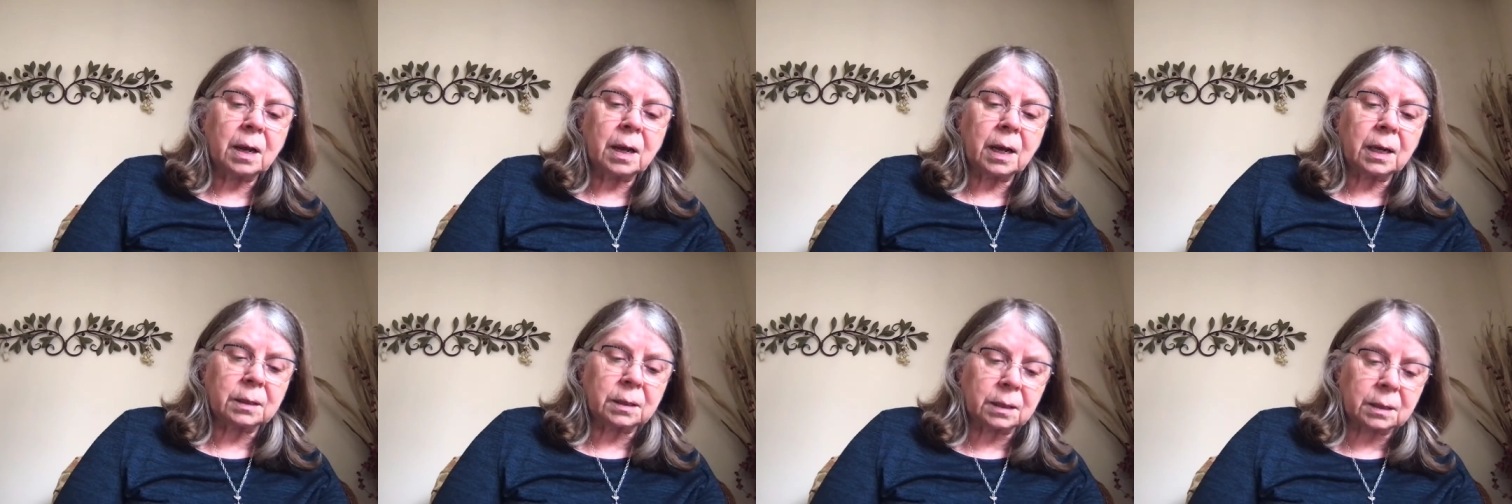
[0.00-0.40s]

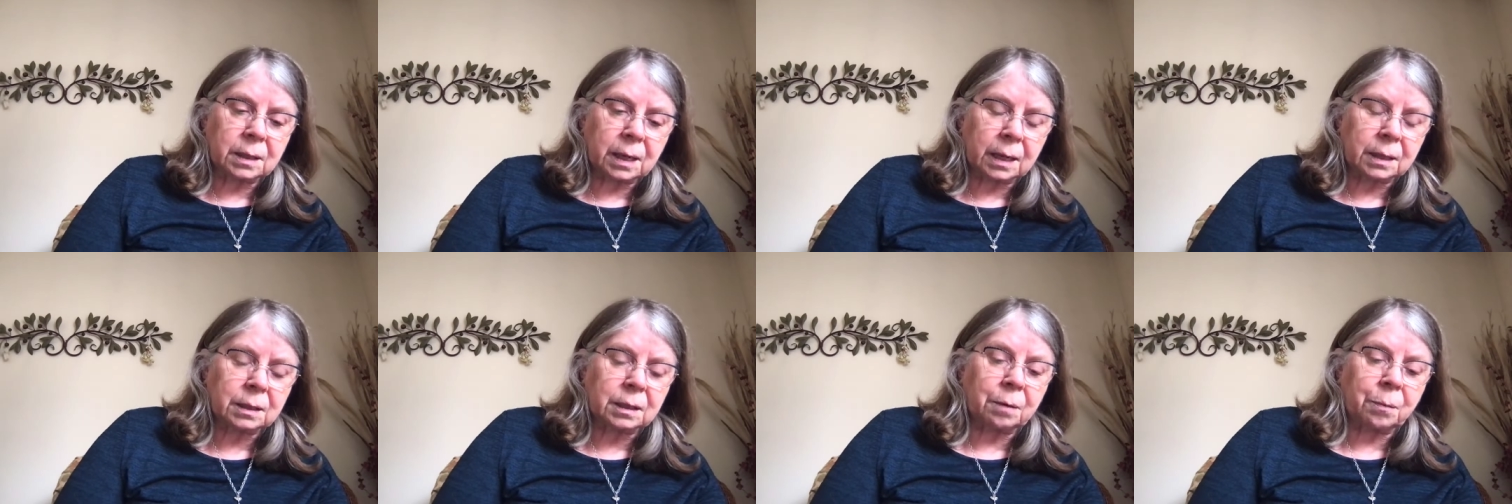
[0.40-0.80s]
as a
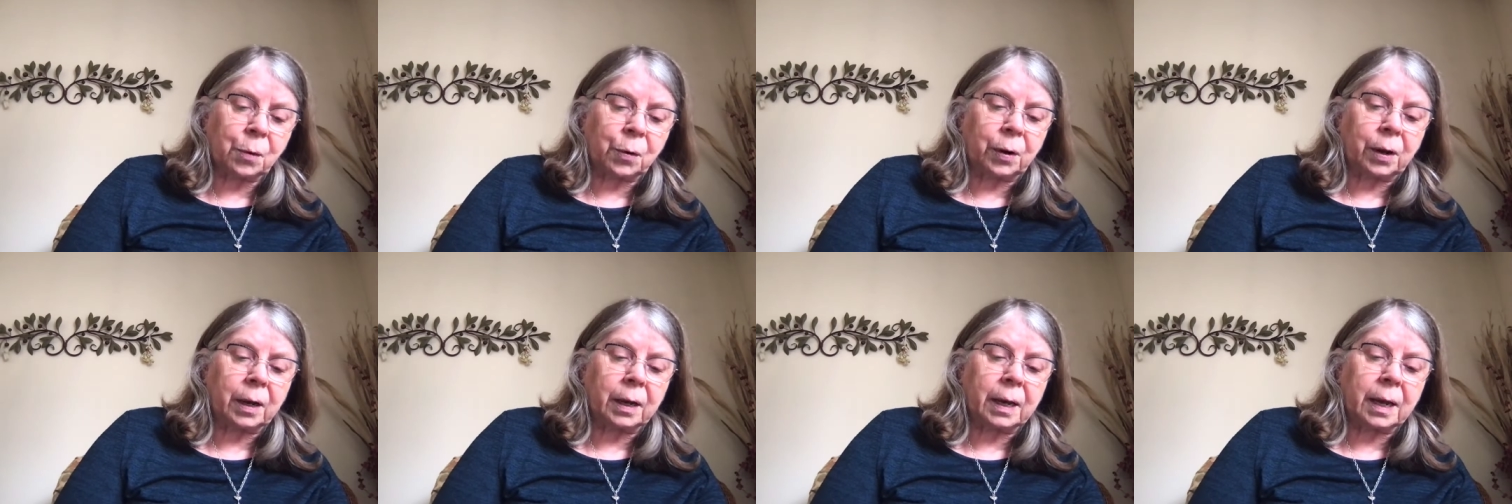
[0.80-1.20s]

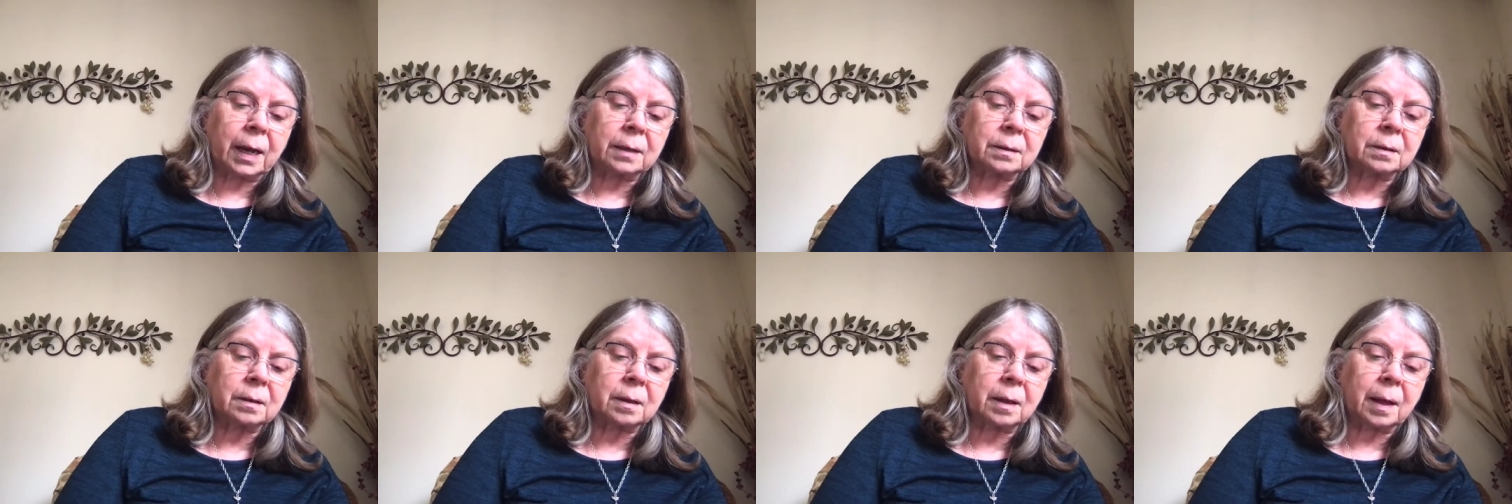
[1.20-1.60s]
testimony
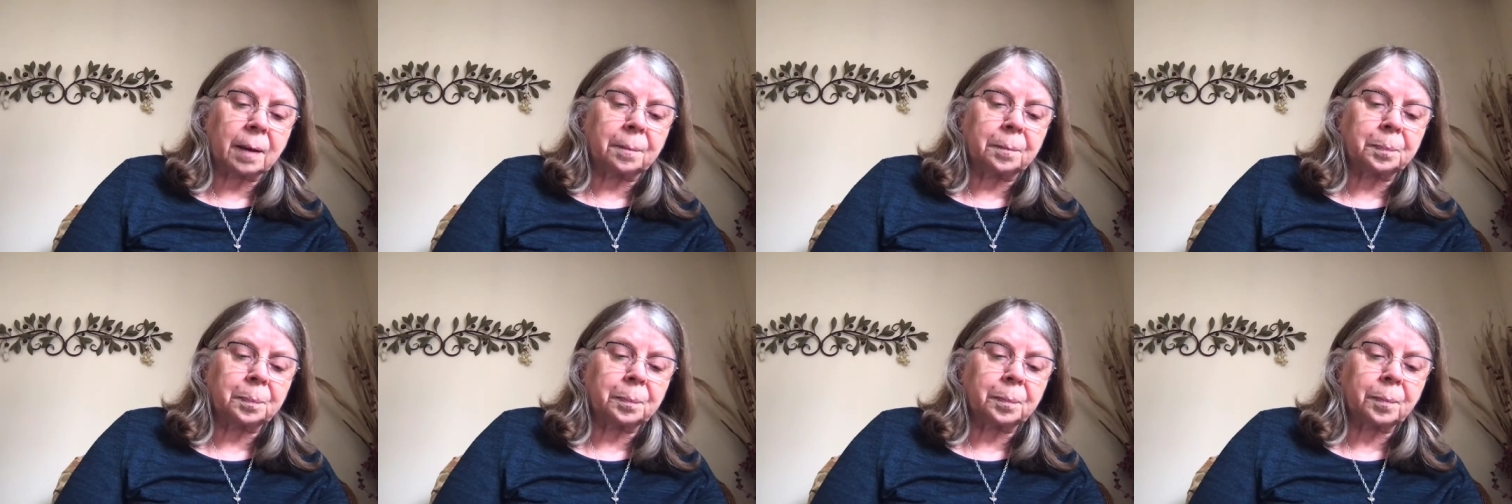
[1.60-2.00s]
against them.